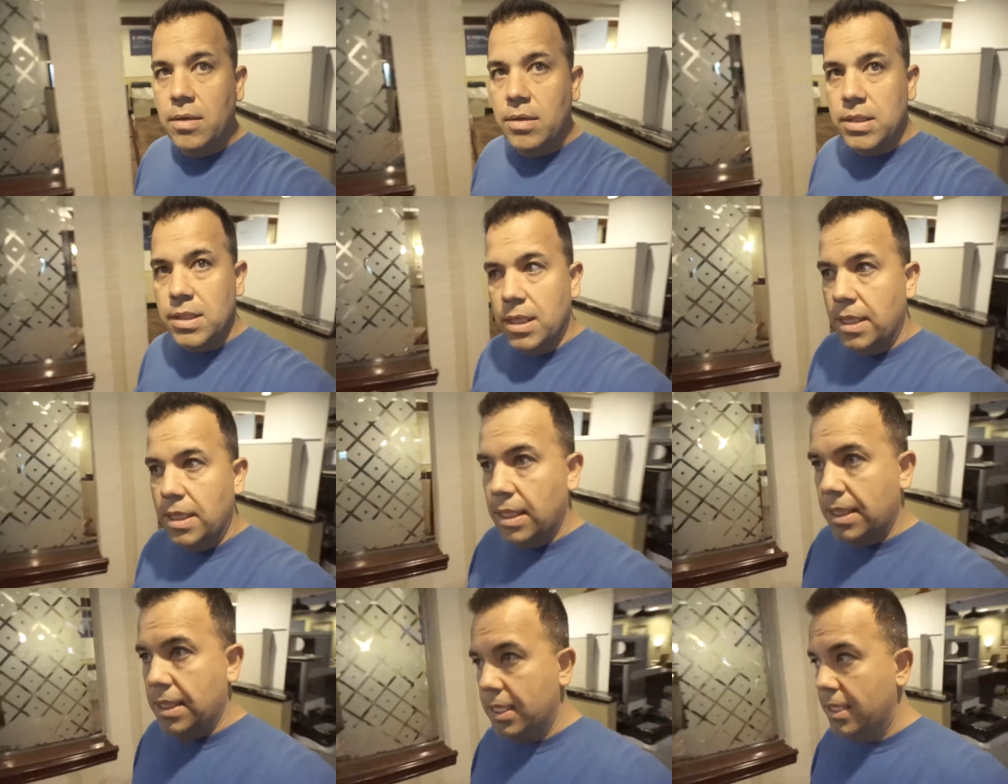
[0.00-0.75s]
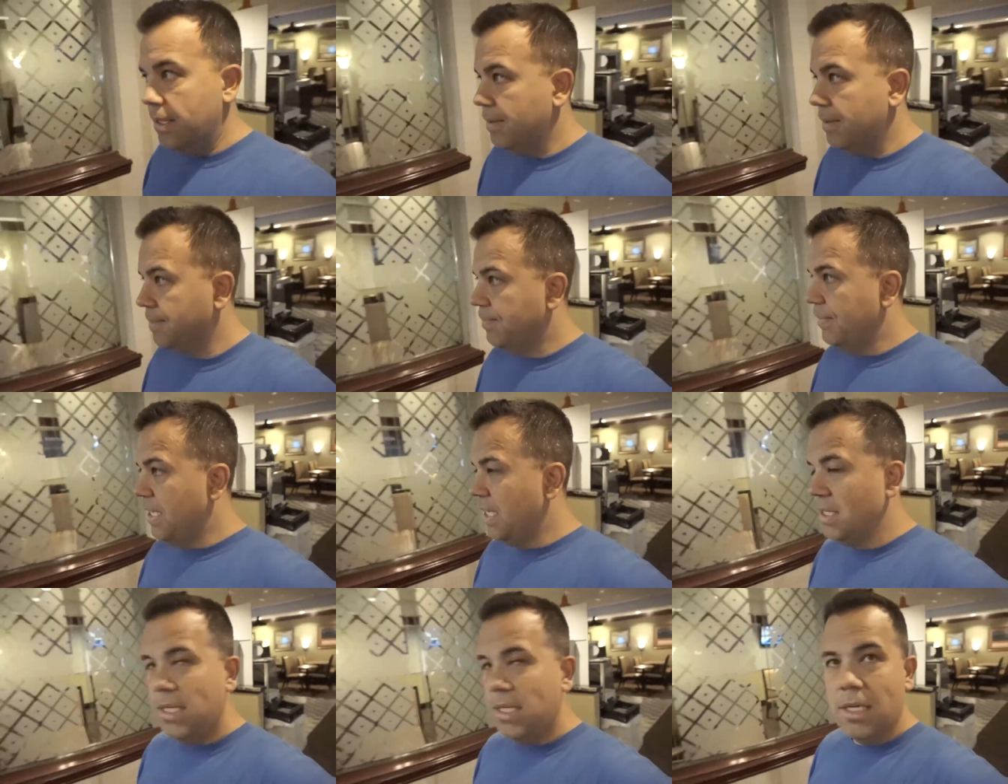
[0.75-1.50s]
it's like, it
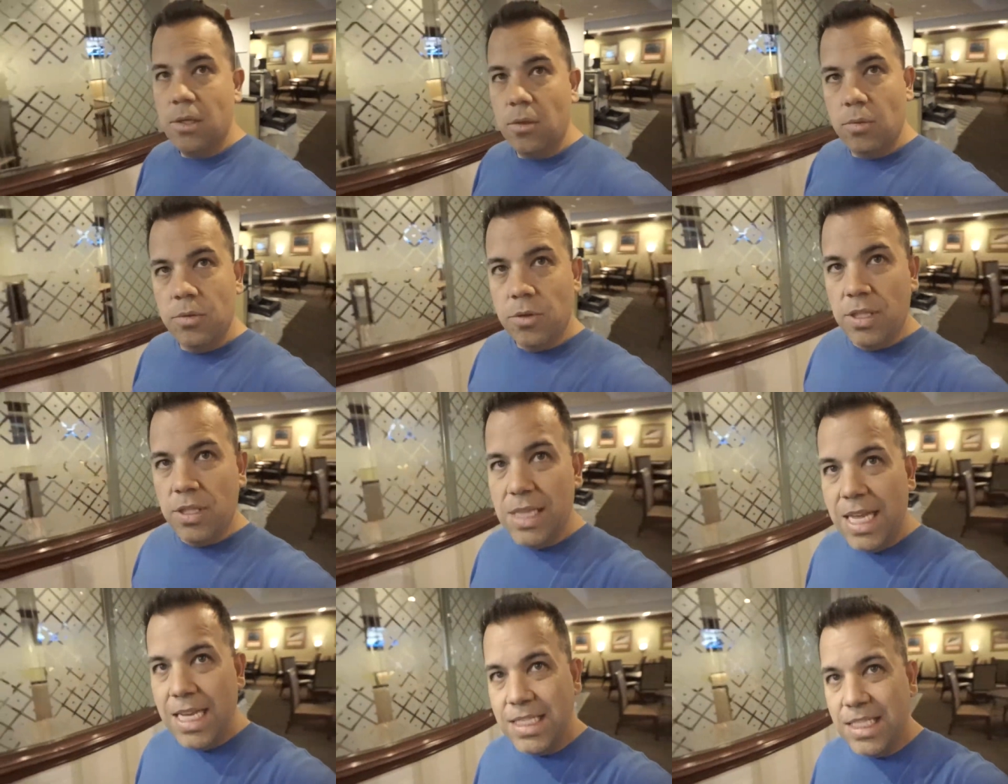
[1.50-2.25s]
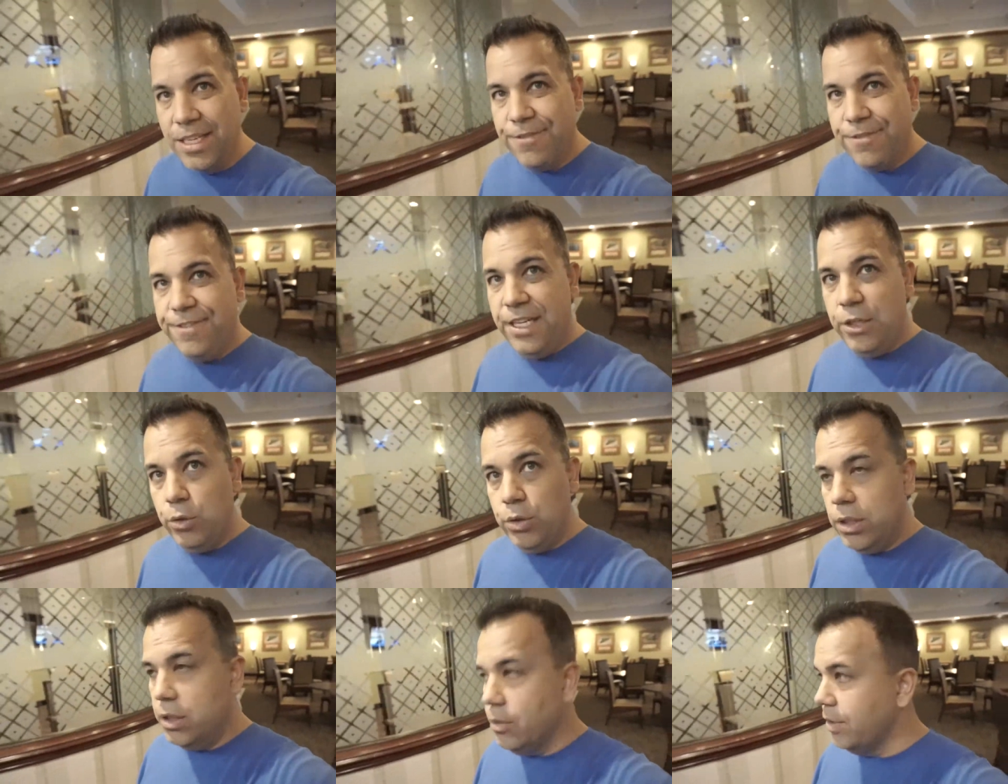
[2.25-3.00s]
has like an older classic feel
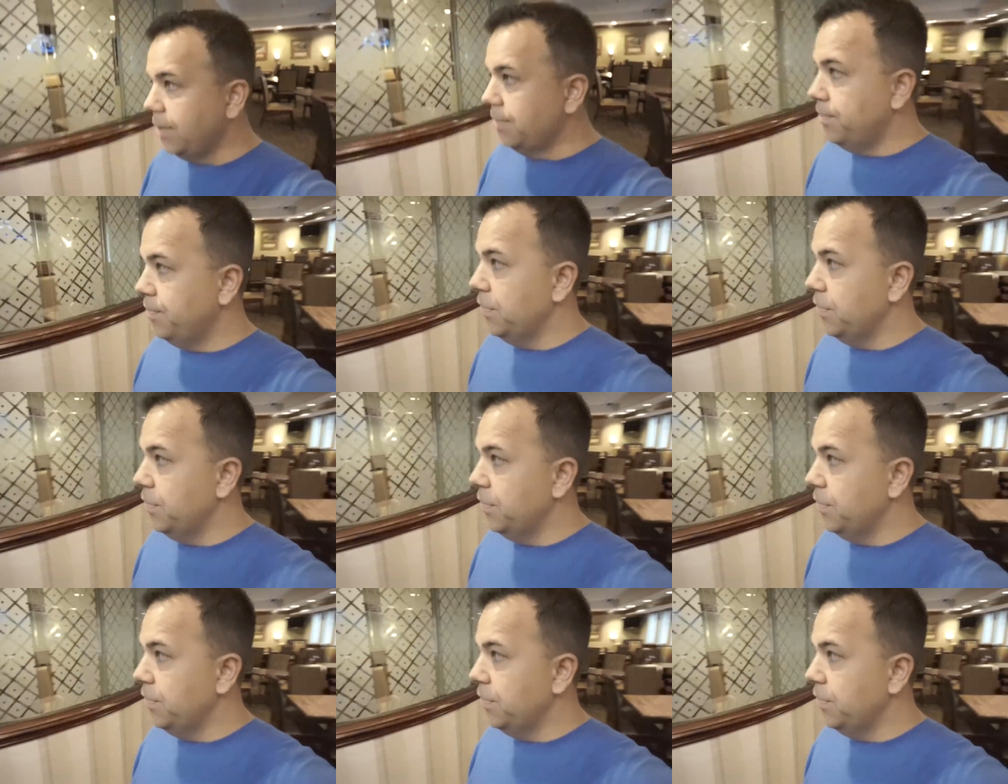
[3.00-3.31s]
to it.